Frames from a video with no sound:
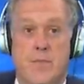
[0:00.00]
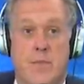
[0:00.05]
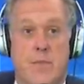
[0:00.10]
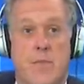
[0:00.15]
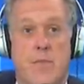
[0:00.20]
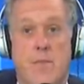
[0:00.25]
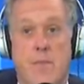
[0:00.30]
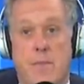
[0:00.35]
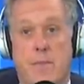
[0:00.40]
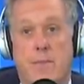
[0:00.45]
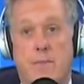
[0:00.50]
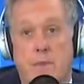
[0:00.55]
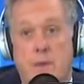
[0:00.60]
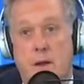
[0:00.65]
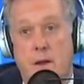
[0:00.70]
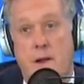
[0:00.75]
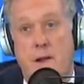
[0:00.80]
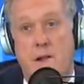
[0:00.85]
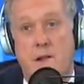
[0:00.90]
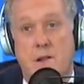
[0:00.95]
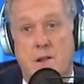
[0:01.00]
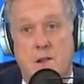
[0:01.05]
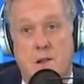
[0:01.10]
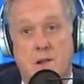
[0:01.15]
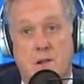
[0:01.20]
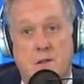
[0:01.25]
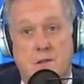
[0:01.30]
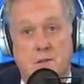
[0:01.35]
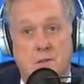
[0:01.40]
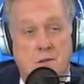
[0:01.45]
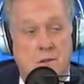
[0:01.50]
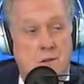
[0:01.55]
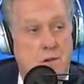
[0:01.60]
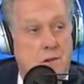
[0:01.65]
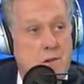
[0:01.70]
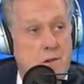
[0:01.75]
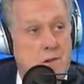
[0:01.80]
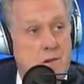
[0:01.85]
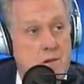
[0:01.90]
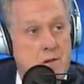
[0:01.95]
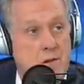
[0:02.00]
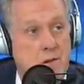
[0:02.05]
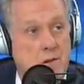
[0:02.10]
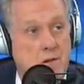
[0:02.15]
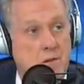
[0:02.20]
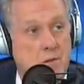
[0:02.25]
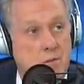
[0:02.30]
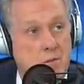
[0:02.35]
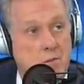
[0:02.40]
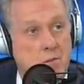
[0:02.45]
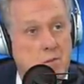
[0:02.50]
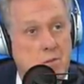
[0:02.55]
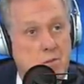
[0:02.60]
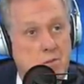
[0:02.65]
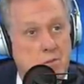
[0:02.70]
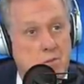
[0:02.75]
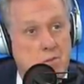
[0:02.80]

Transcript: (not speaking)